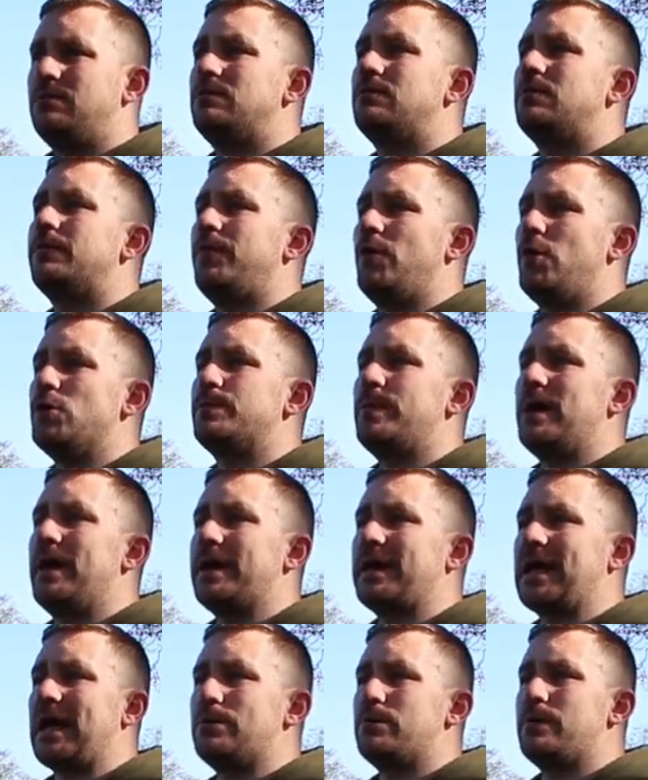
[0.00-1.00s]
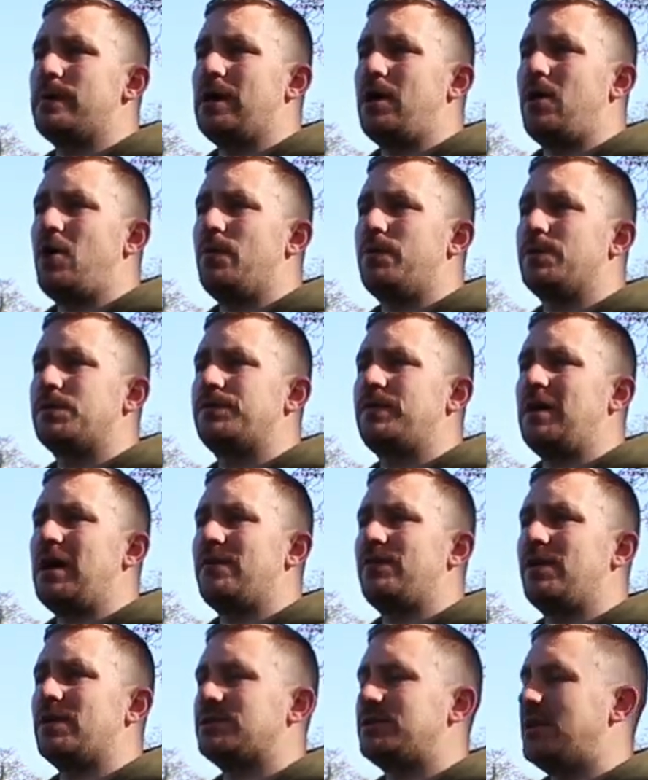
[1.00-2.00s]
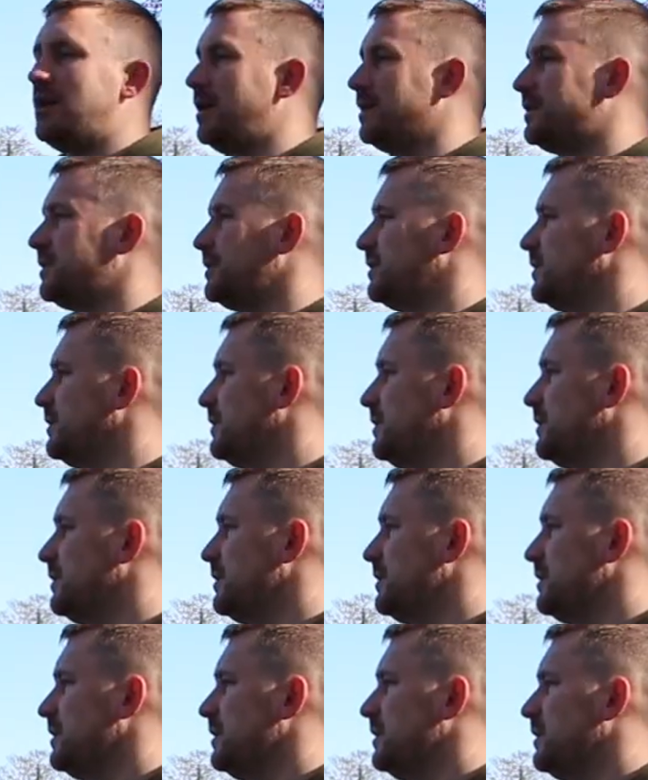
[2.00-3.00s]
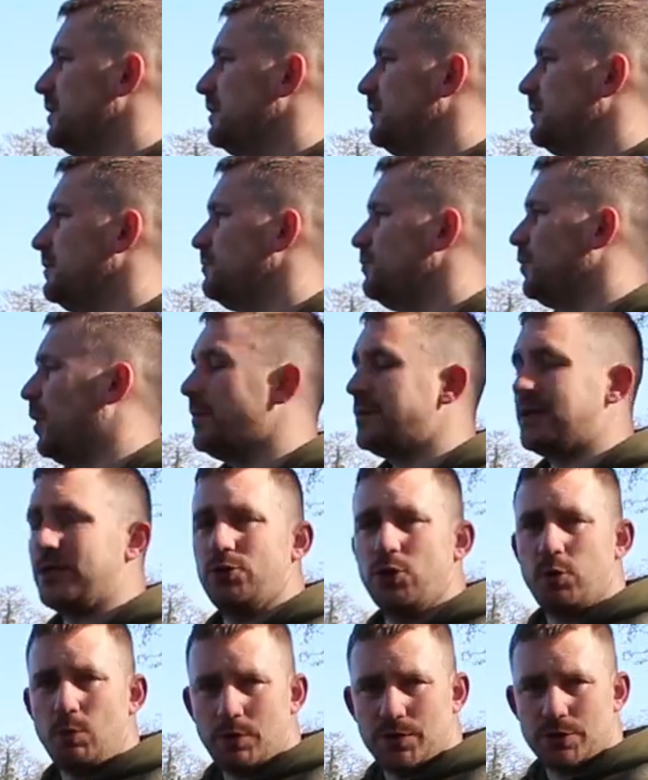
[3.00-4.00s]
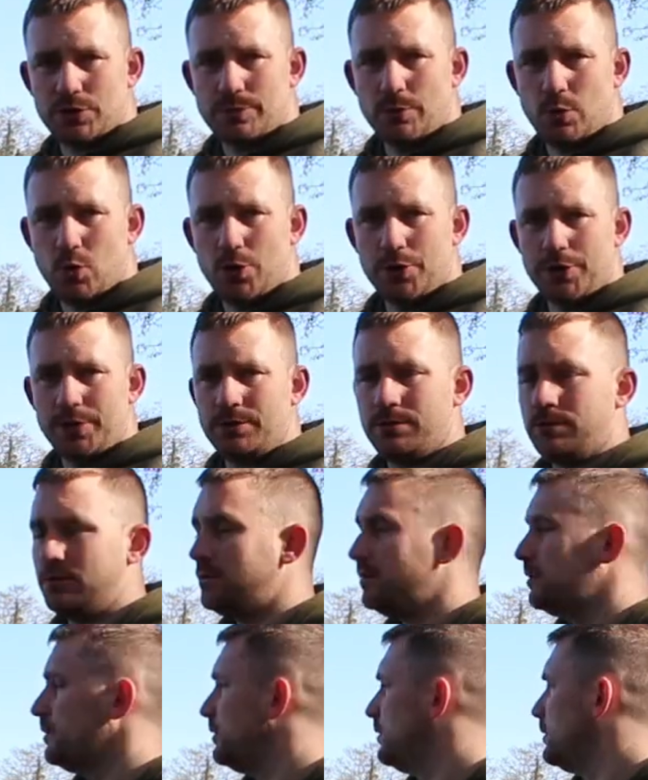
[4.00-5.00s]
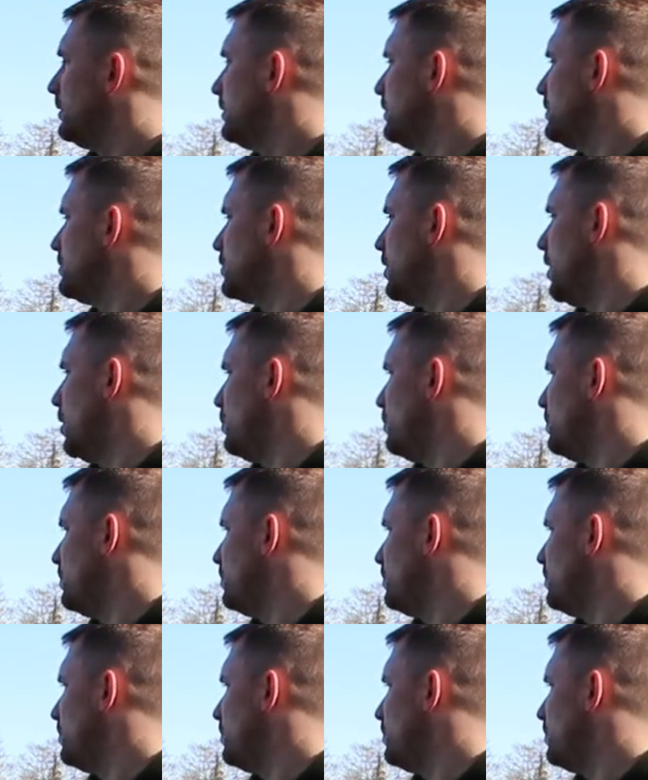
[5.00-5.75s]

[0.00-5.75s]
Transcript: The first bite came about 5:30 last night. Rob's had another one this morning, so